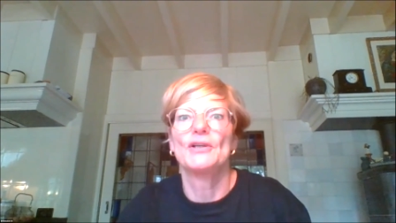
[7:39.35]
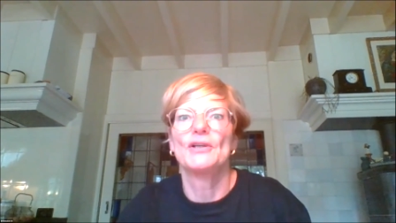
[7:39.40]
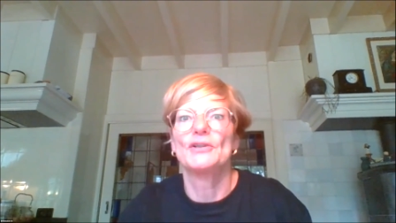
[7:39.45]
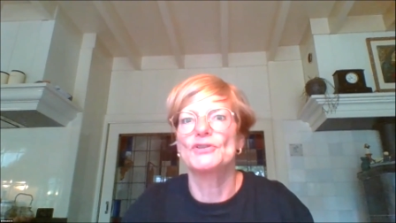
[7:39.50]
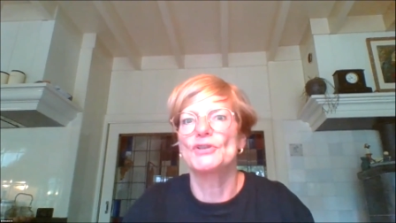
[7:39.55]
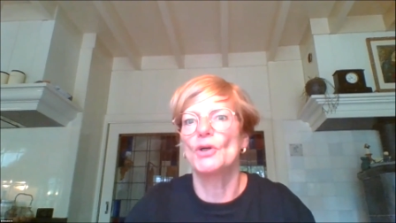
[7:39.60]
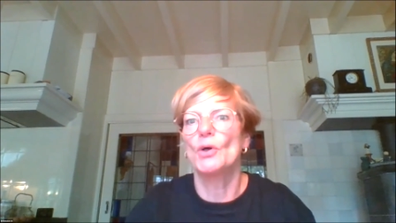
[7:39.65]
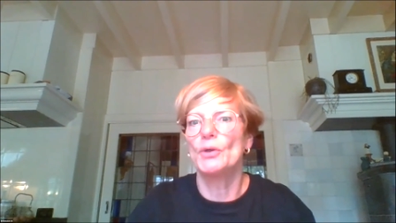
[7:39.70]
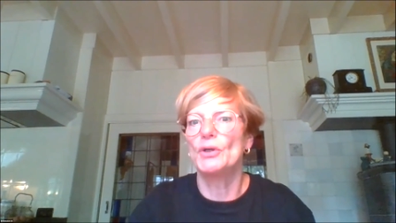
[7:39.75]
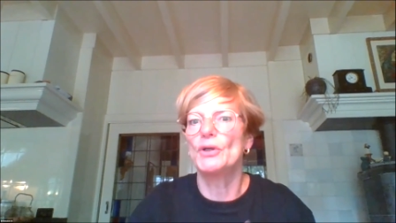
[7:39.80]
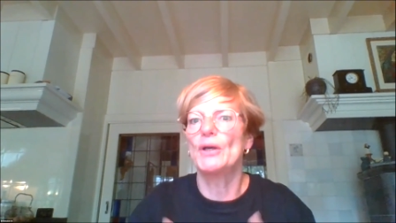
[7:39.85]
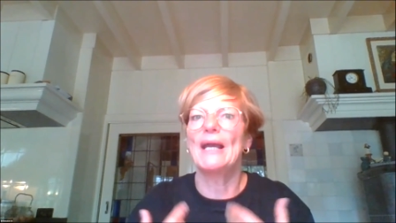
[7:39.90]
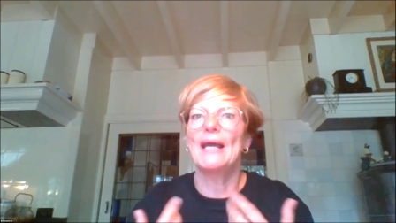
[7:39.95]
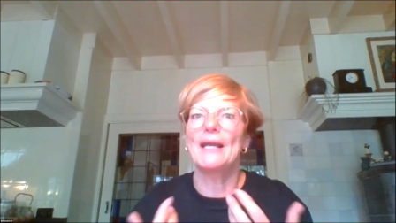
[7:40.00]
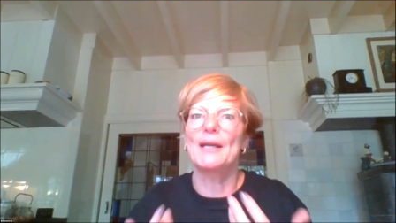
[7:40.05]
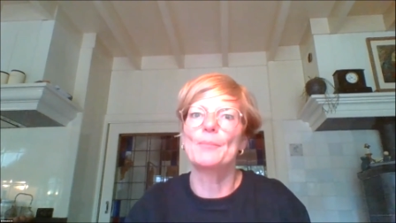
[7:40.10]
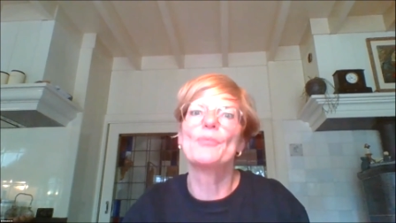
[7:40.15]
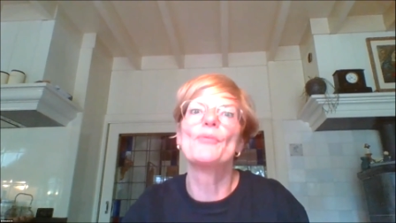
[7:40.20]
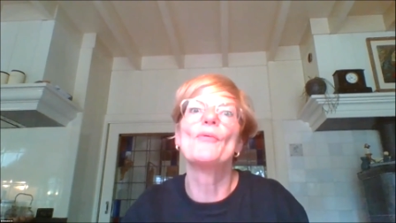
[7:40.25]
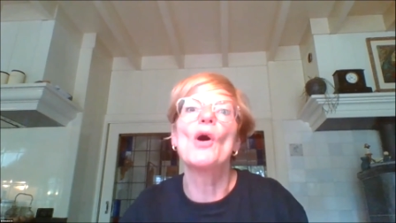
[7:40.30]
So you
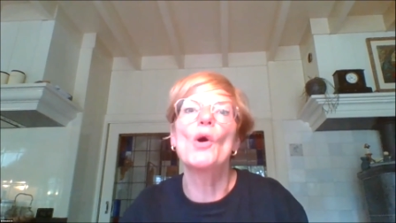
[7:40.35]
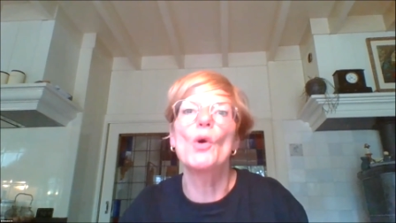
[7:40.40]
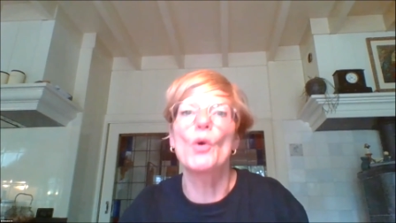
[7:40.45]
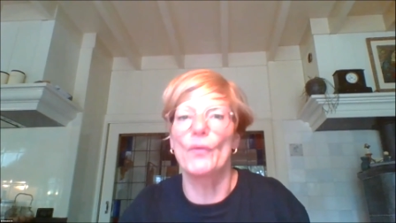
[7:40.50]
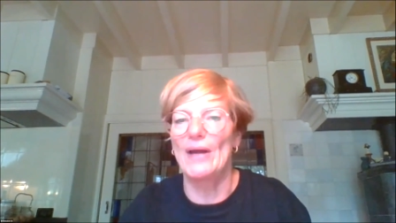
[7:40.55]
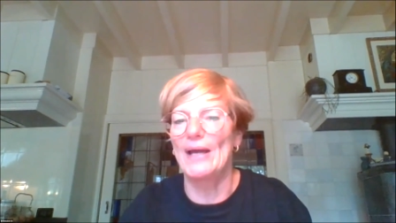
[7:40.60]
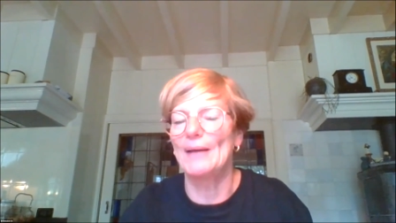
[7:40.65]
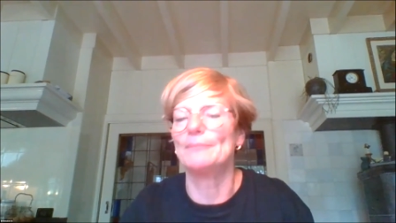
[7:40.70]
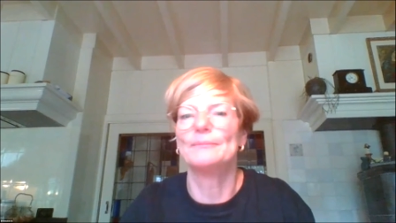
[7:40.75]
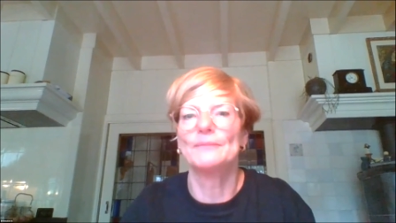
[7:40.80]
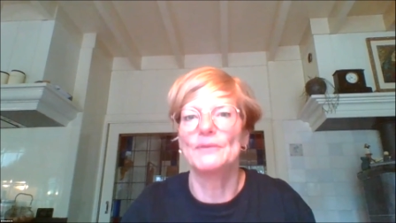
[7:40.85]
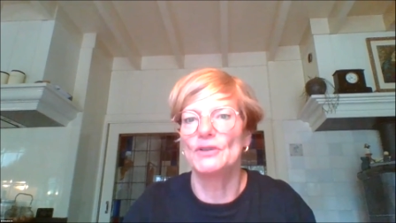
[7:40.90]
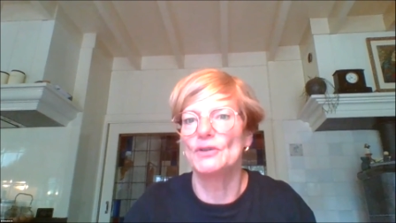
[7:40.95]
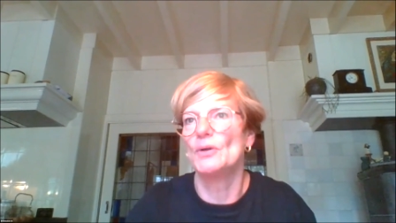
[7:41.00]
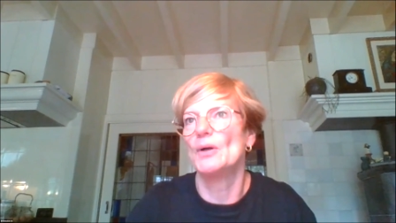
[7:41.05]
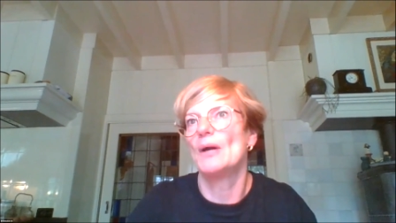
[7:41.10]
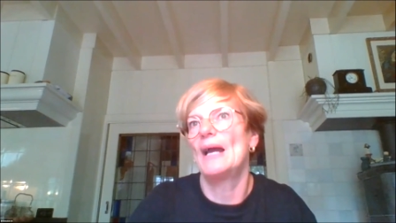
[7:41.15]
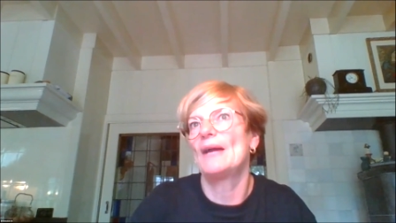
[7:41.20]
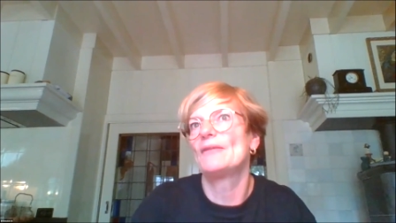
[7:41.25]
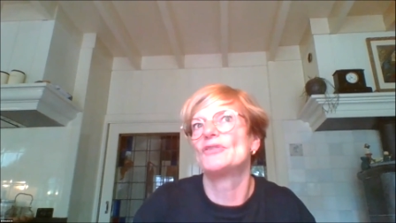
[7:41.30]
get a program. You
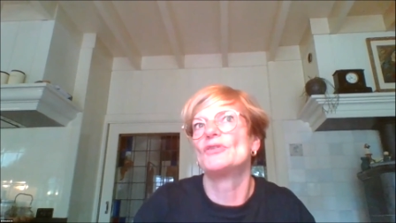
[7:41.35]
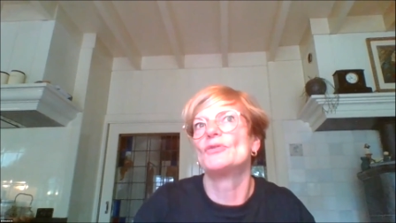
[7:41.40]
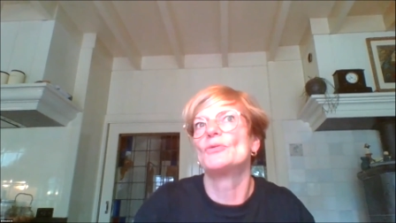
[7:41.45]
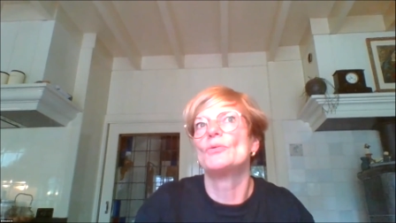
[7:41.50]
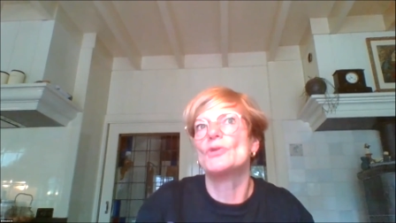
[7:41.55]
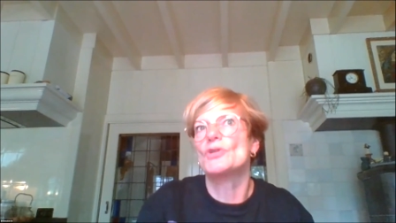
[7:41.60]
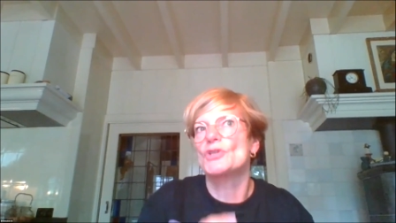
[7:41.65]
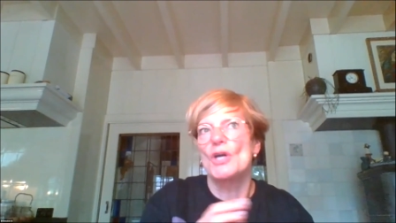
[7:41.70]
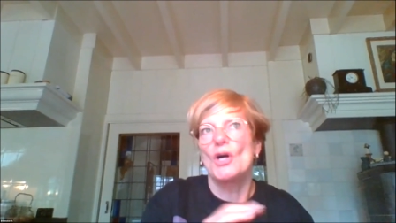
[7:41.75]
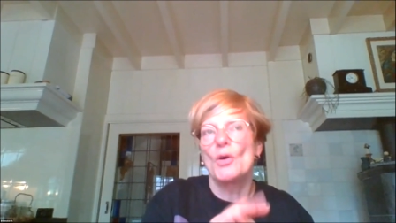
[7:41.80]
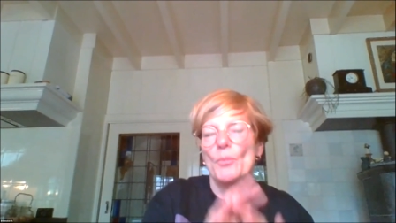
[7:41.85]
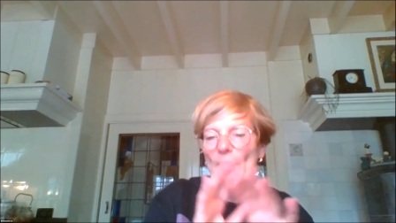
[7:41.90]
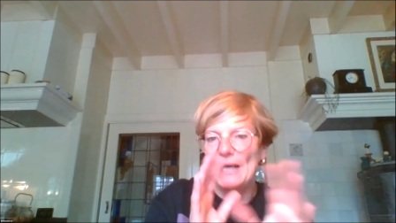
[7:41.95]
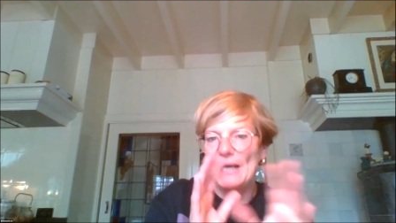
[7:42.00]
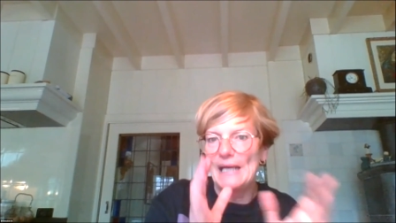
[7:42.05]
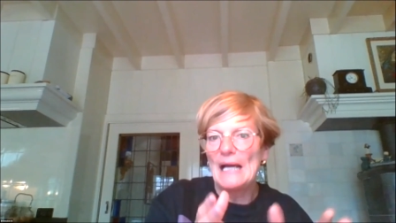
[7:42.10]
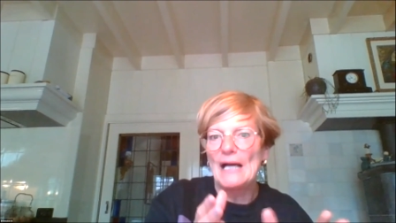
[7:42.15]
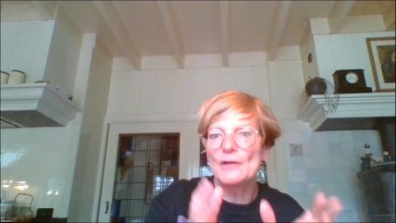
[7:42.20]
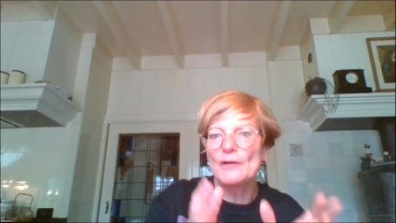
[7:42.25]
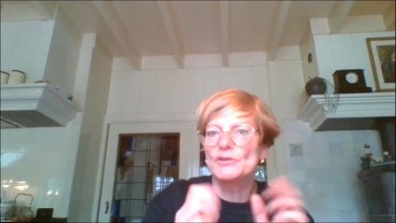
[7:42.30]
have to do so
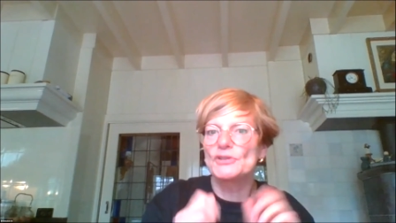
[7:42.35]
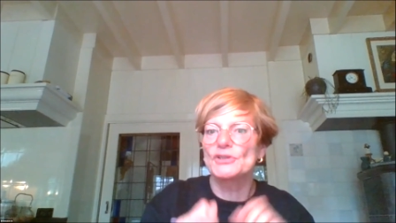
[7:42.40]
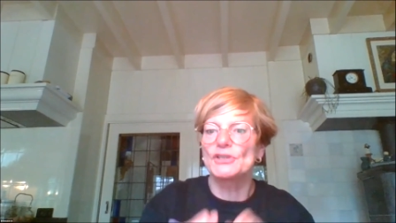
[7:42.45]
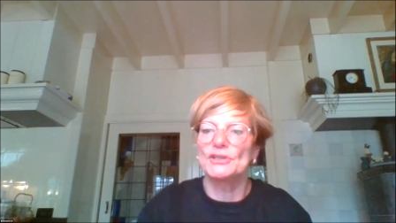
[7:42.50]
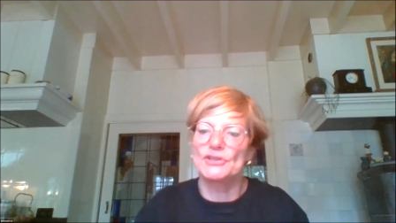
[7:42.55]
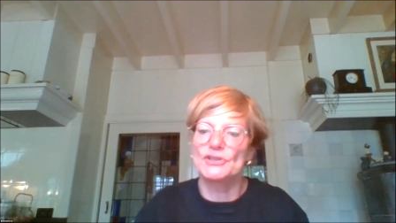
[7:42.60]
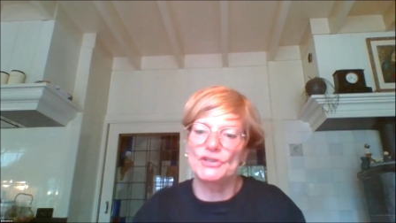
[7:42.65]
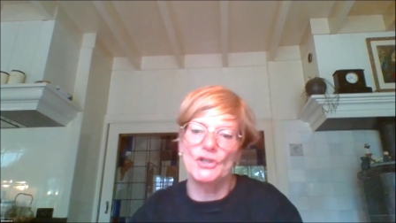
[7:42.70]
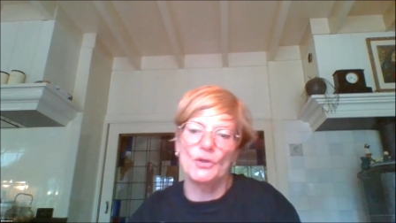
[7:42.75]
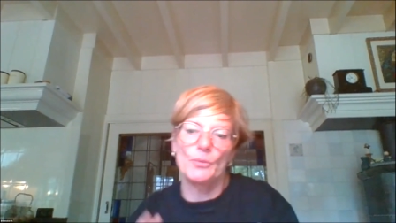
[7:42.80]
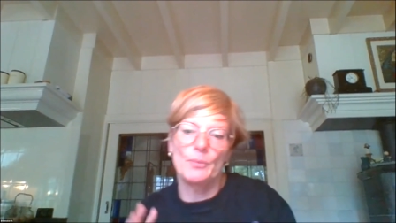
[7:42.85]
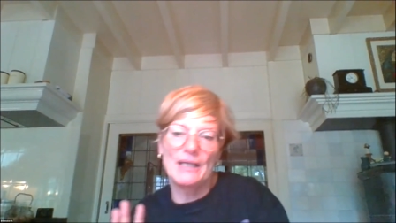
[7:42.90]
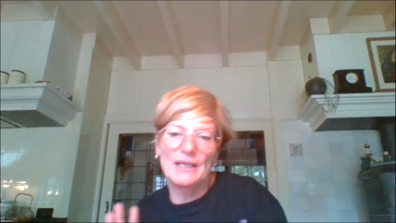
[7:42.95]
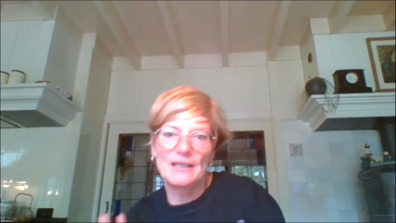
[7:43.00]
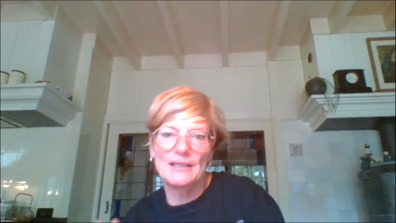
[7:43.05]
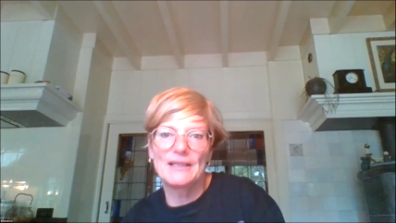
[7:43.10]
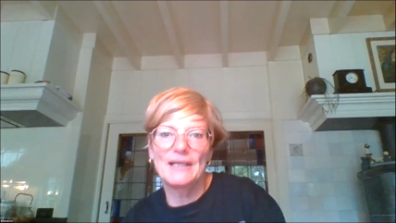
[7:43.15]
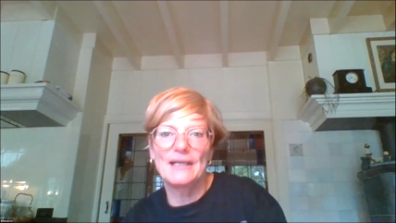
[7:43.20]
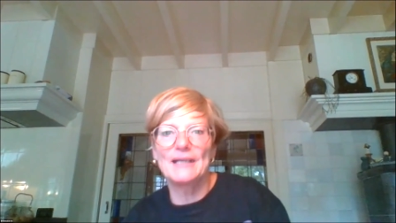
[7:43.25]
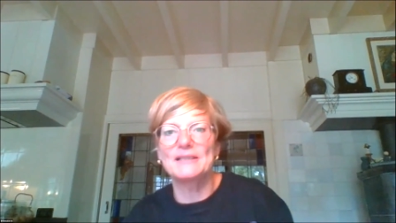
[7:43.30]
many houses, so
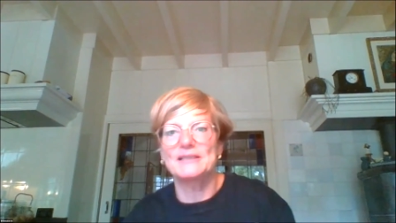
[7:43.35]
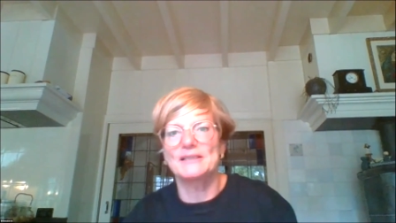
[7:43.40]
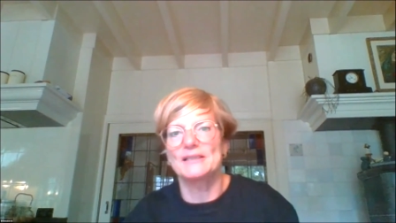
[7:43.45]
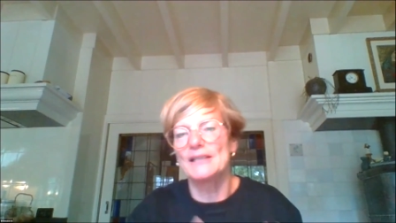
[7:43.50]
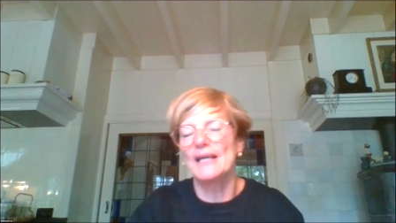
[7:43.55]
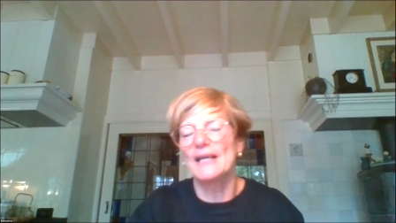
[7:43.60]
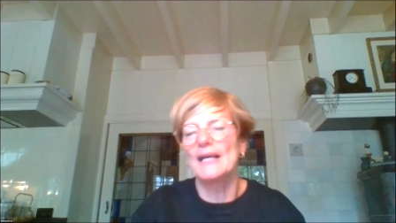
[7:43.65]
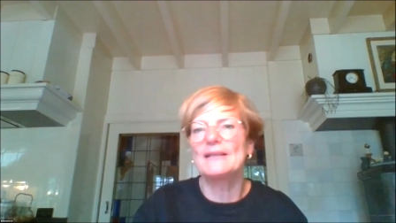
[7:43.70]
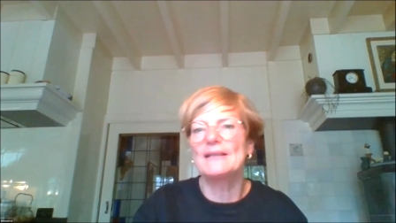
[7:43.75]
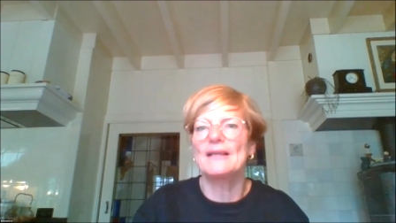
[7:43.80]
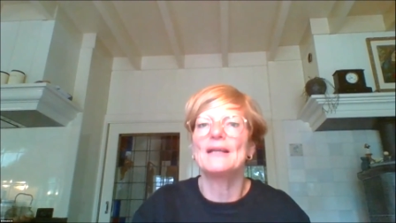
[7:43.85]
many this and that.